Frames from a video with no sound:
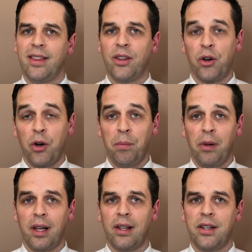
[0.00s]
The current
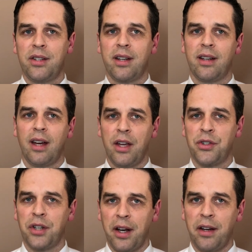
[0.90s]
playlist, A
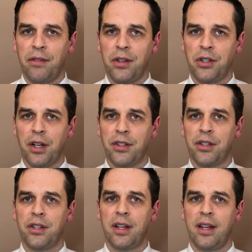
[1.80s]
Study of the
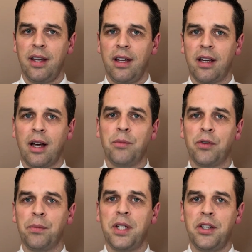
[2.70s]
Judges, comes
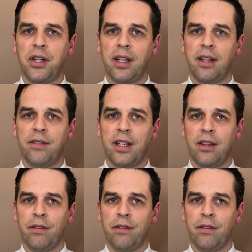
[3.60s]
from teaching given in